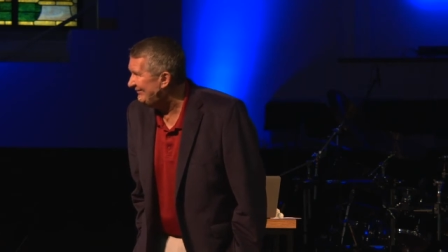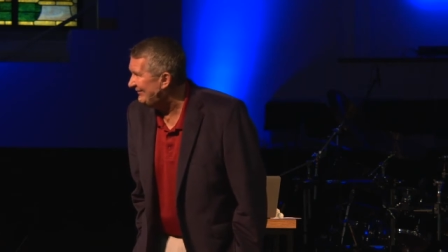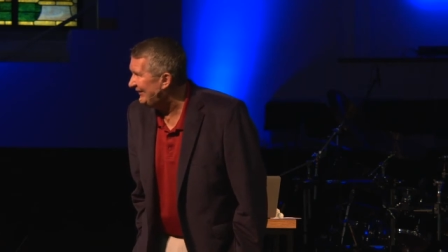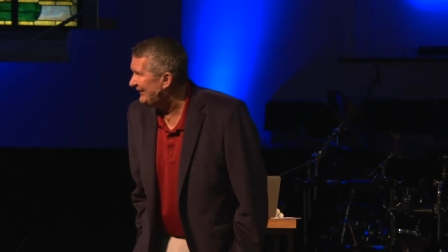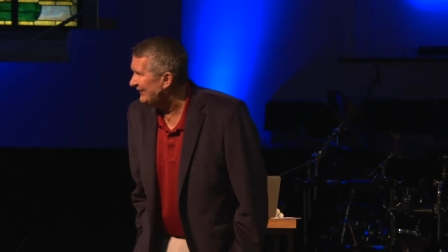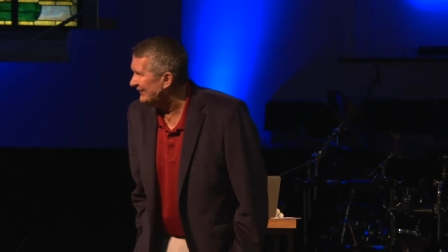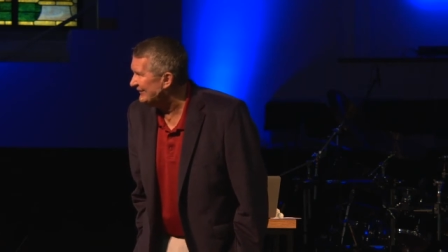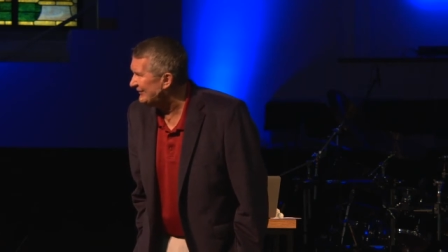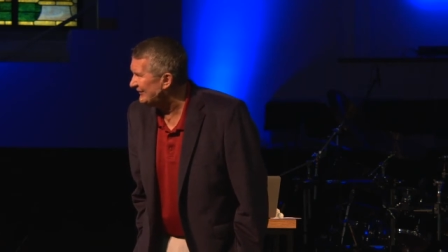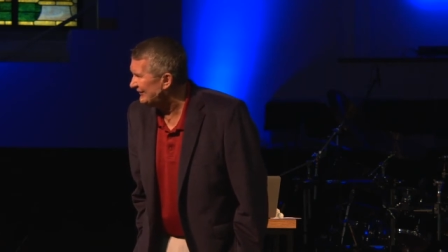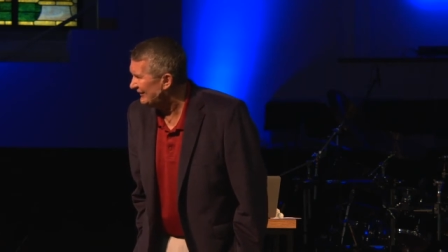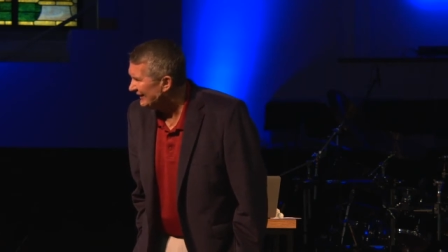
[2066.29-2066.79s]

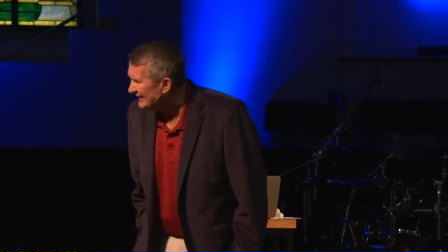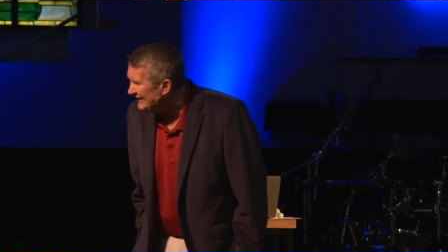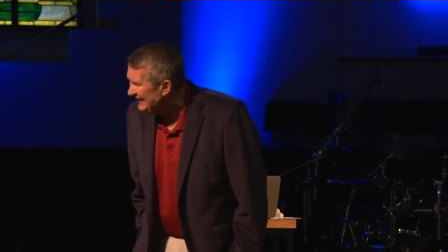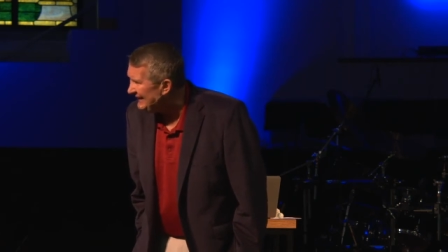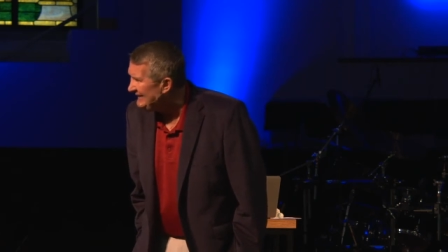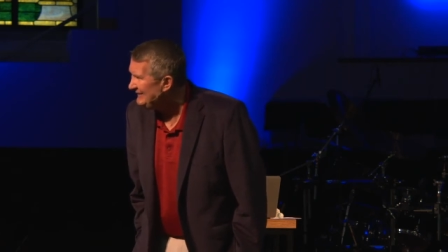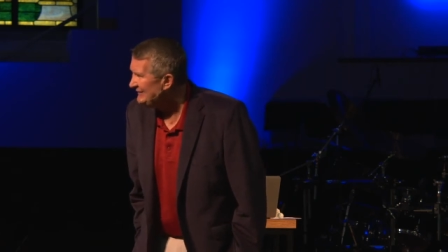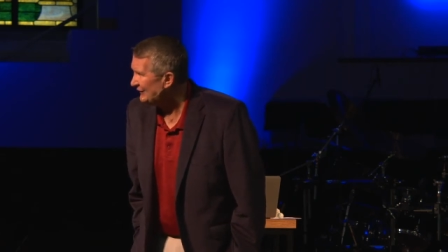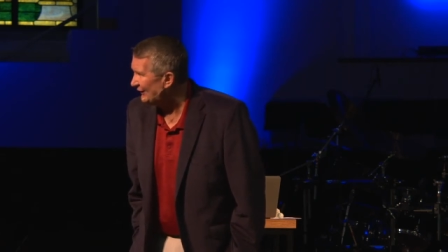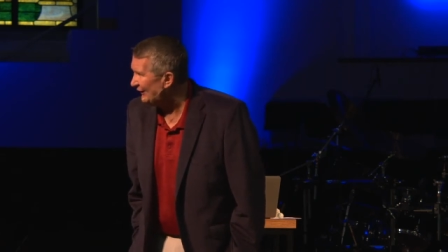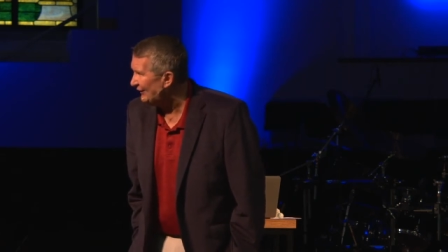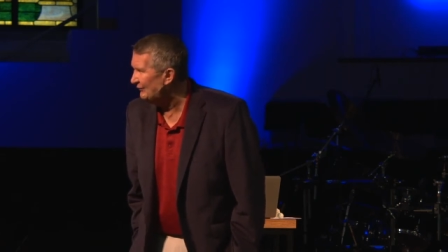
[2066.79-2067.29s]
because there's a
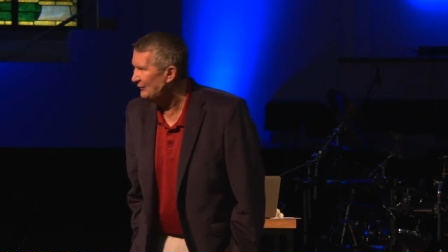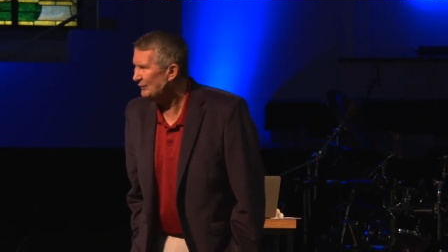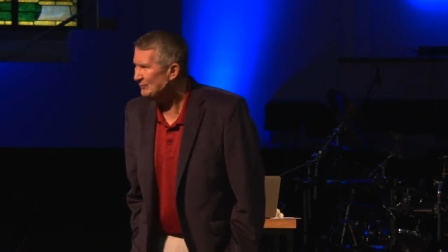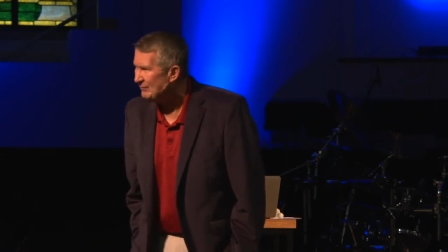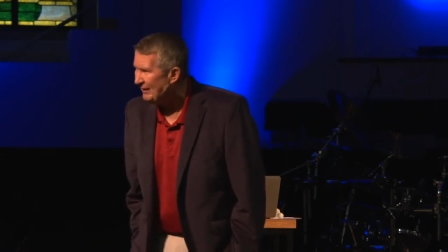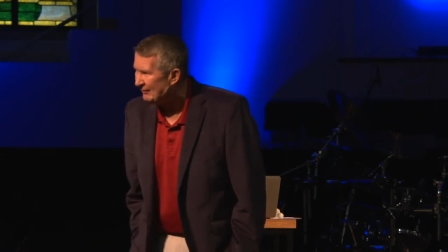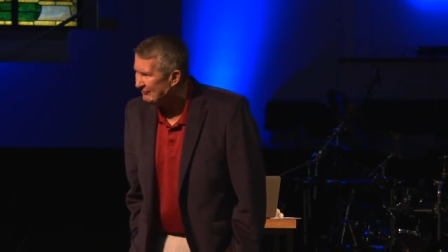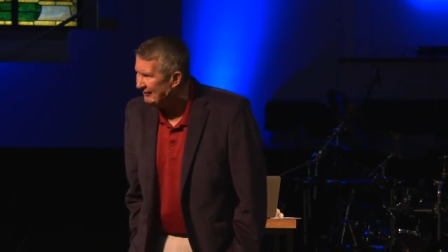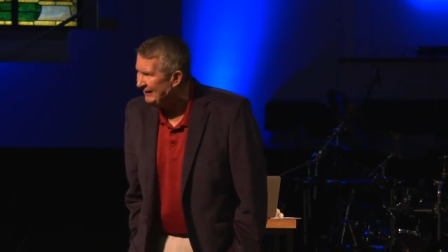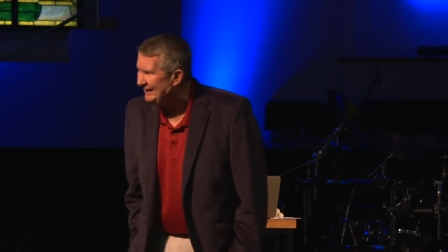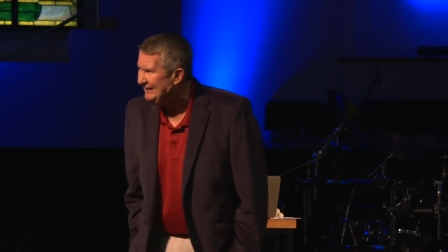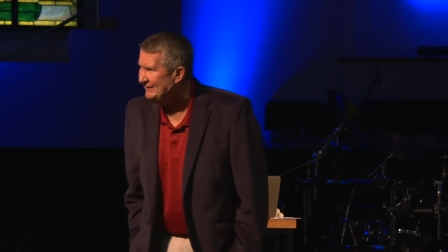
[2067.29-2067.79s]
t shirt with
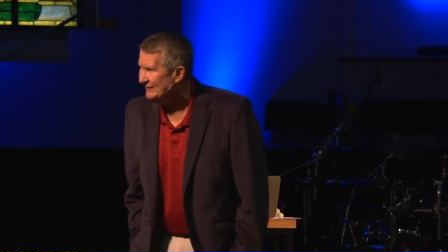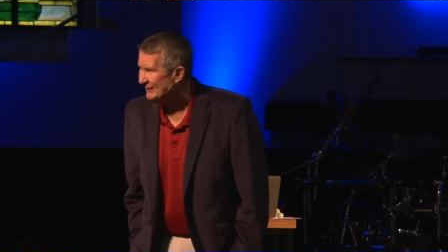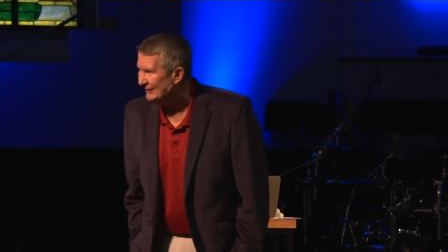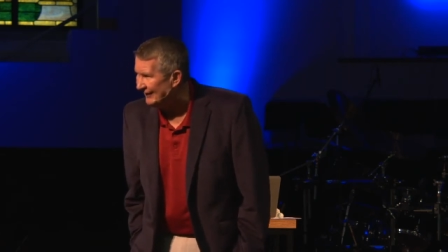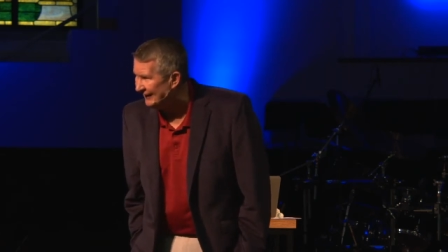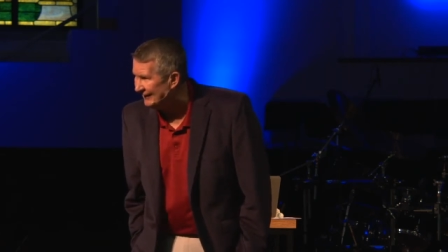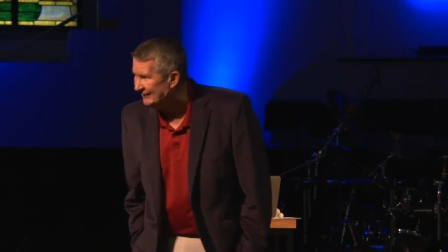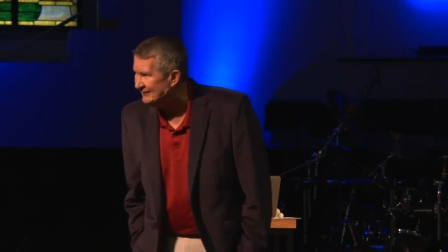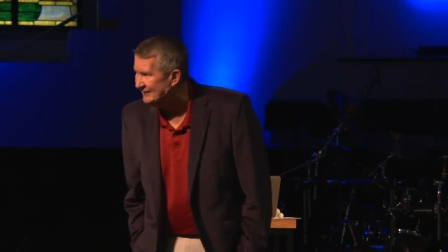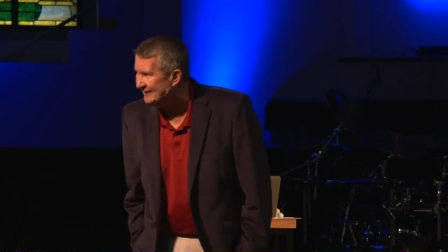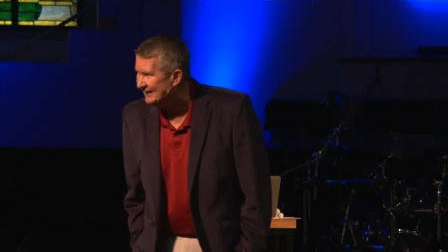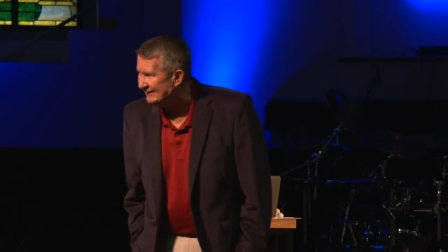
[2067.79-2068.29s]
my face on
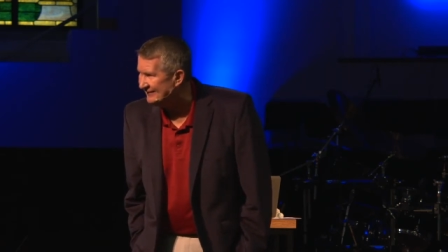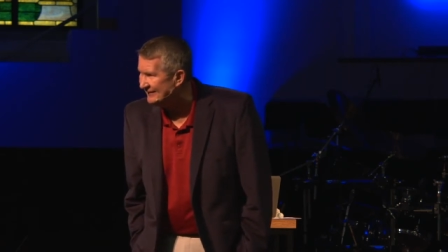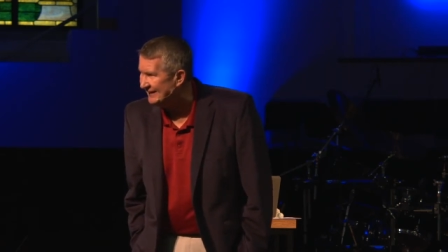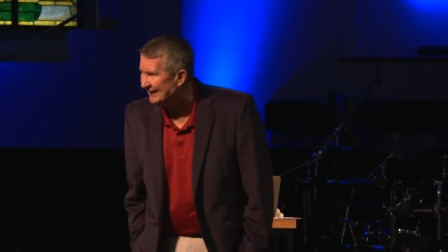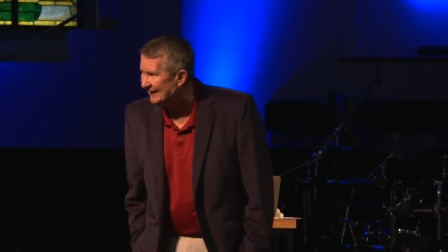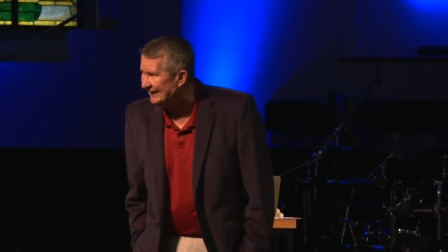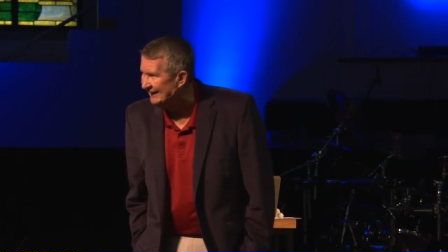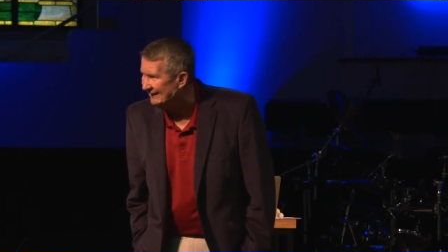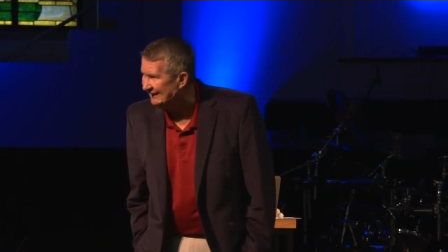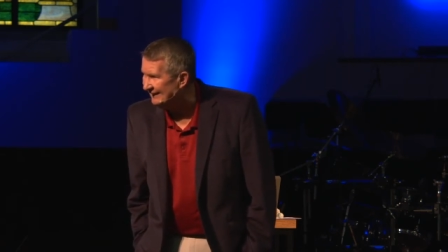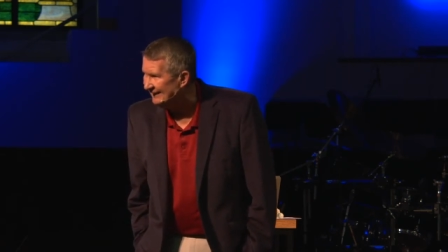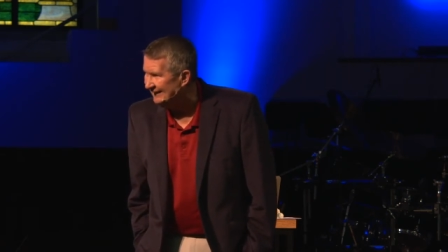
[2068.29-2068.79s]
it says that.